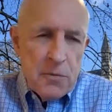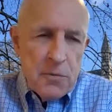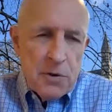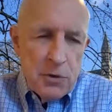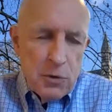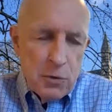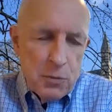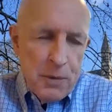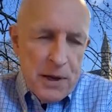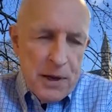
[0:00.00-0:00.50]

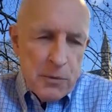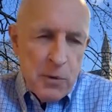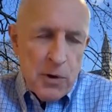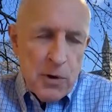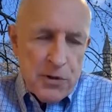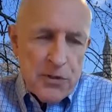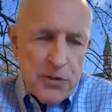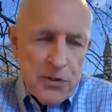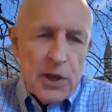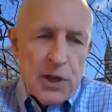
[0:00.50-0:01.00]
you may want
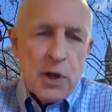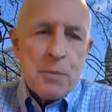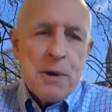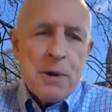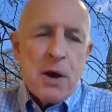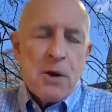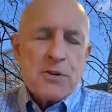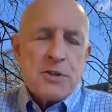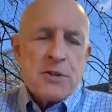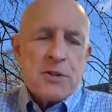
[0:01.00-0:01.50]
to think
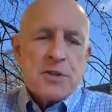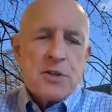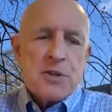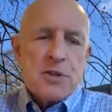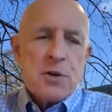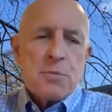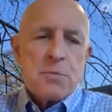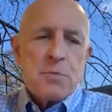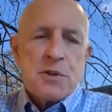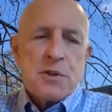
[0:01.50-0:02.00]
about in
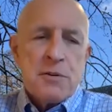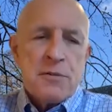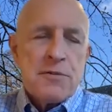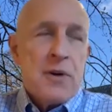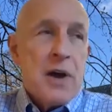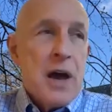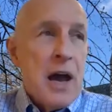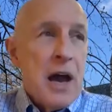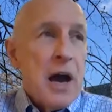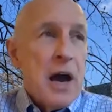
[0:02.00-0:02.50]
terms of
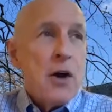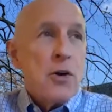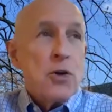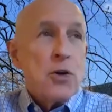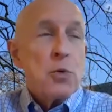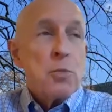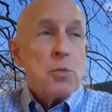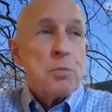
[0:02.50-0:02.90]
how you